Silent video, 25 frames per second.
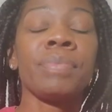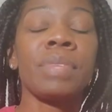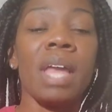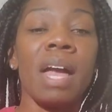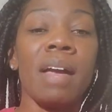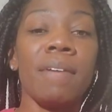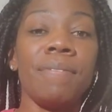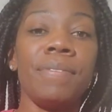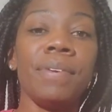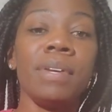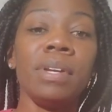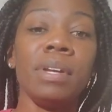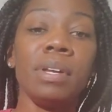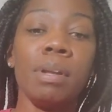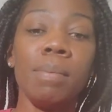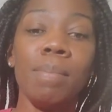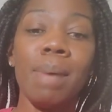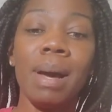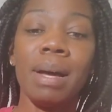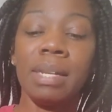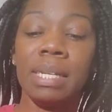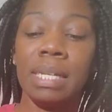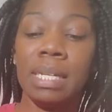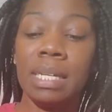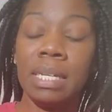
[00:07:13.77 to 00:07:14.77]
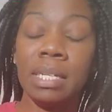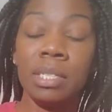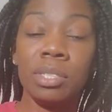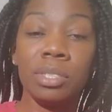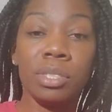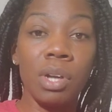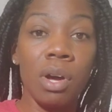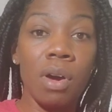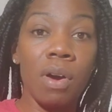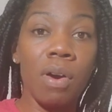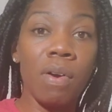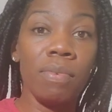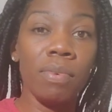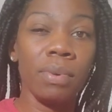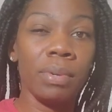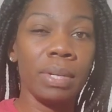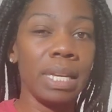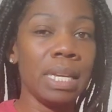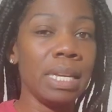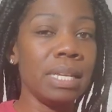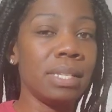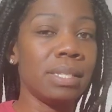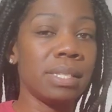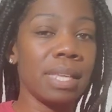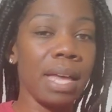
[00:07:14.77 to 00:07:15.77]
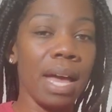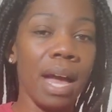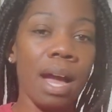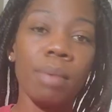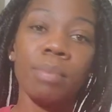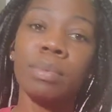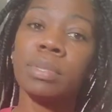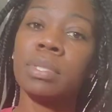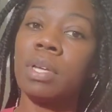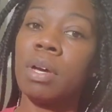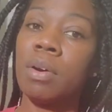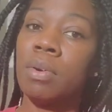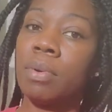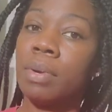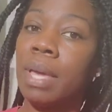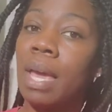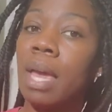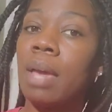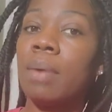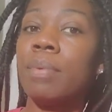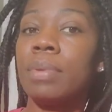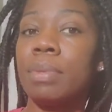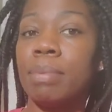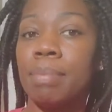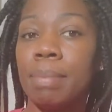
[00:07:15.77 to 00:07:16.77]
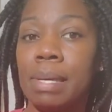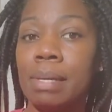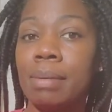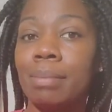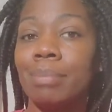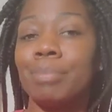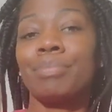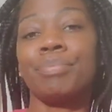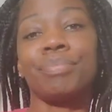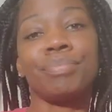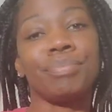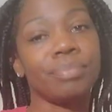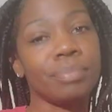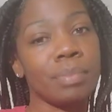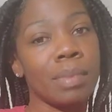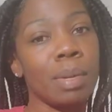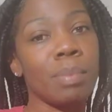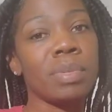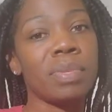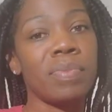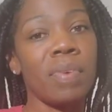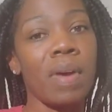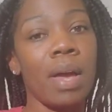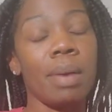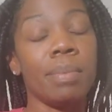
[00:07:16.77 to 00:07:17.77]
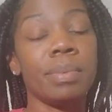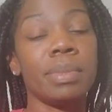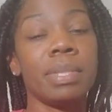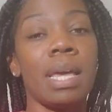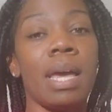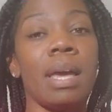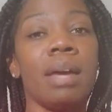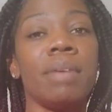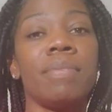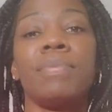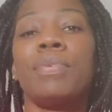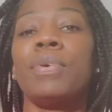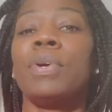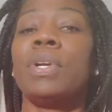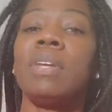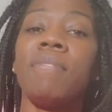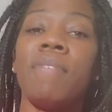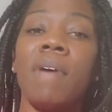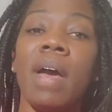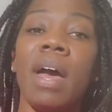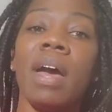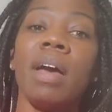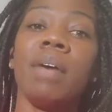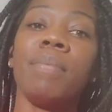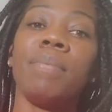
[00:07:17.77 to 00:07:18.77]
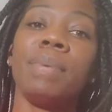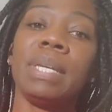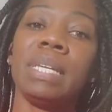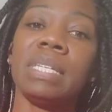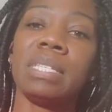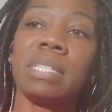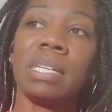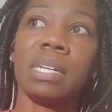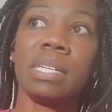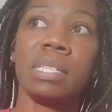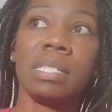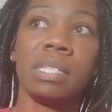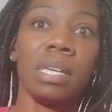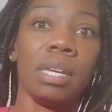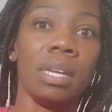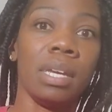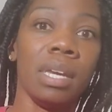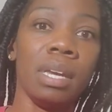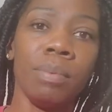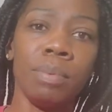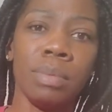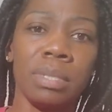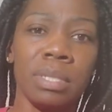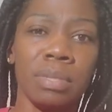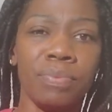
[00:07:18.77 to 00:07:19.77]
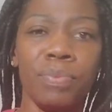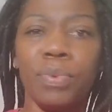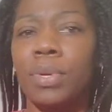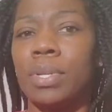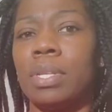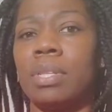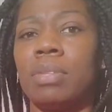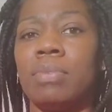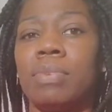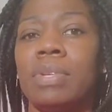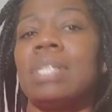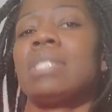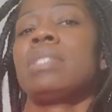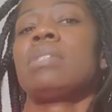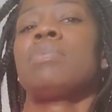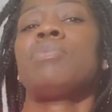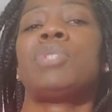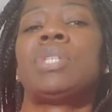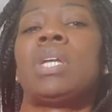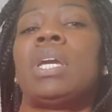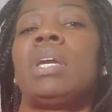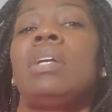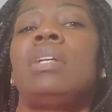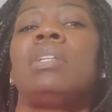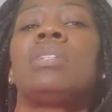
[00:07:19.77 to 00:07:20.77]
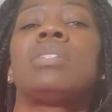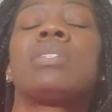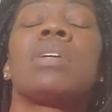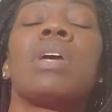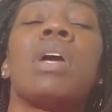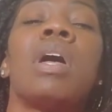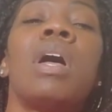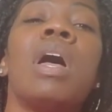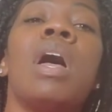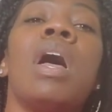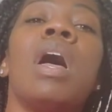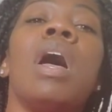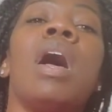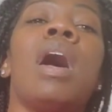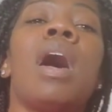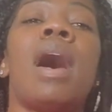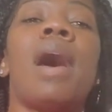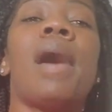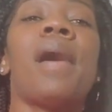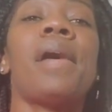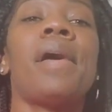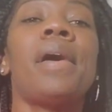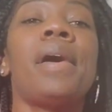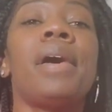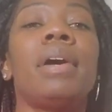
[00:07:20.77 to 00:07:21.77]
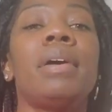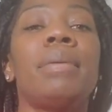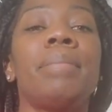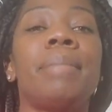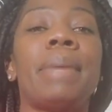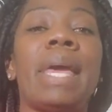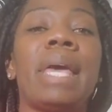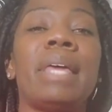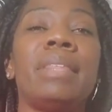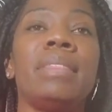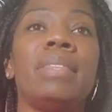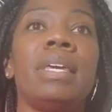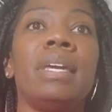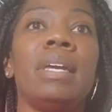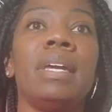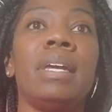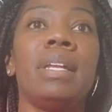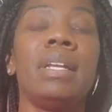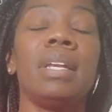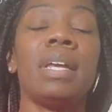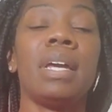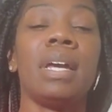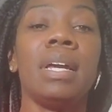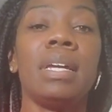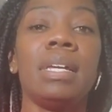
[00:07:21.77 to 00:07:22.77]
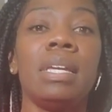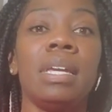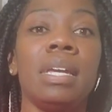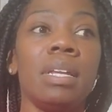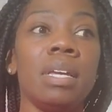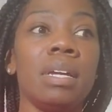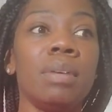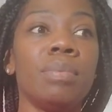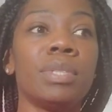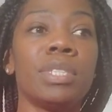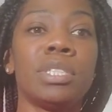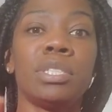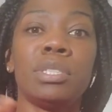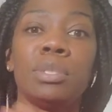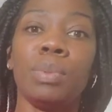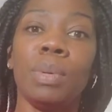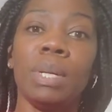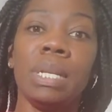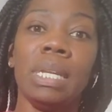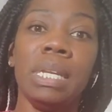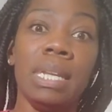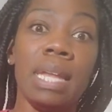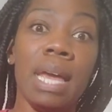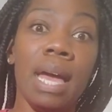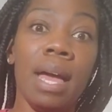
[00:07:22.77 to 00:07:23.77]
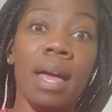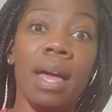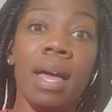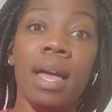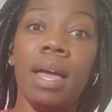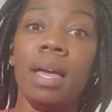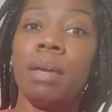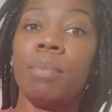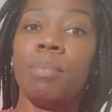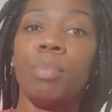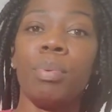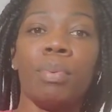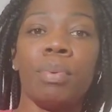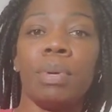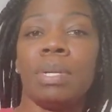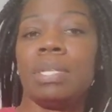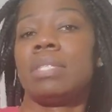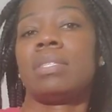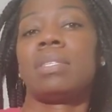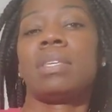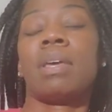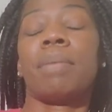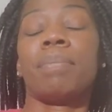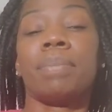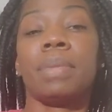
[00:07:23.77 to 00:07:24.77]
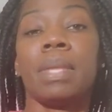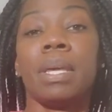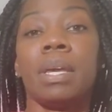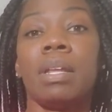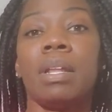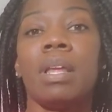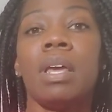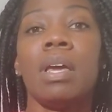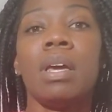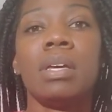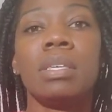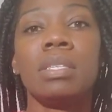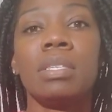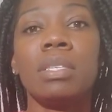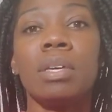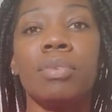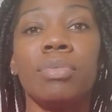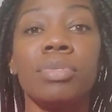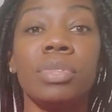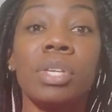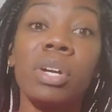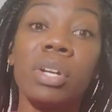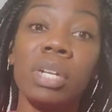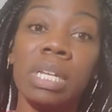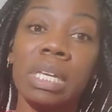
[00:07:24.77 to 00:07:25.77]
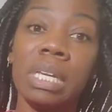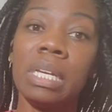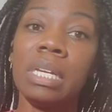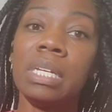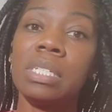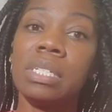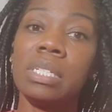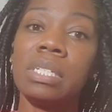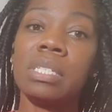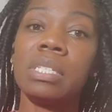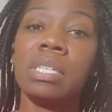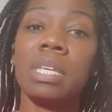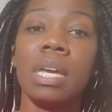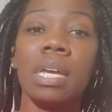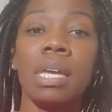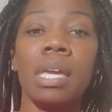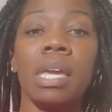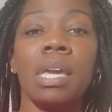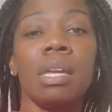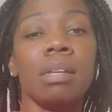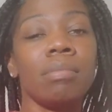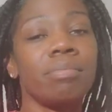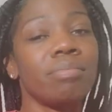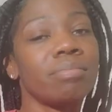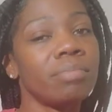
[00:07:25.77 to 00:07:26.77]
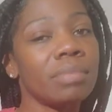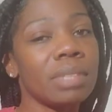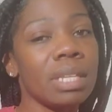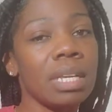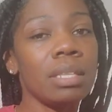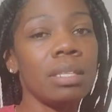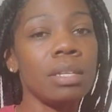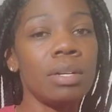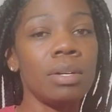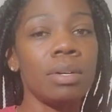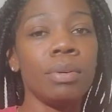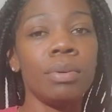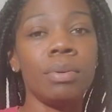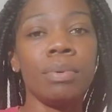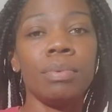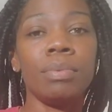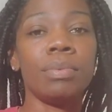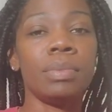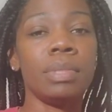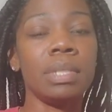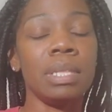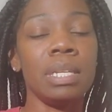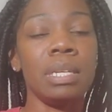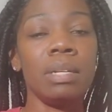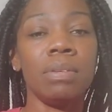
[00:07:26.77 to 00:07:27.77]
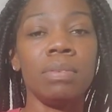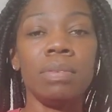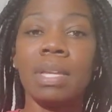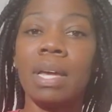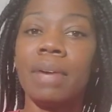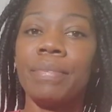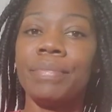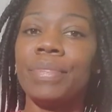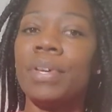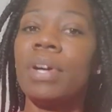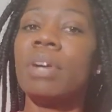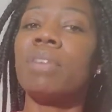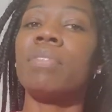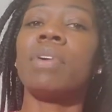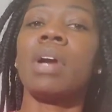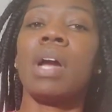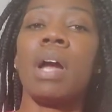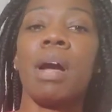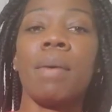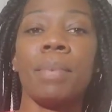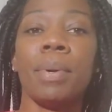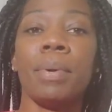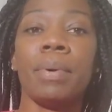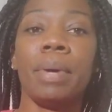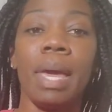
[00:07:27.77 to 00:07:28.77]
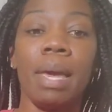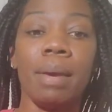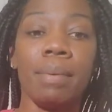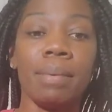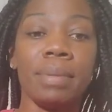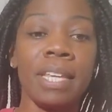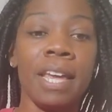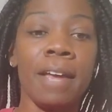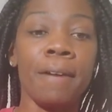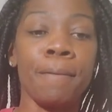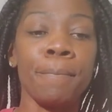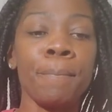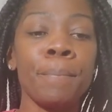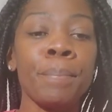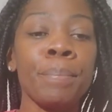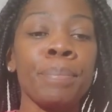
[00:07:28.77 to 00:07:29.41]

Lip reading: I figured about 1 inch over on each side was okay with me. I was fine with that. 45, because like I said, it was 43 and some change. And then again, it was 29 point something. So 30 inches, again, a little left over. I'm okay with that.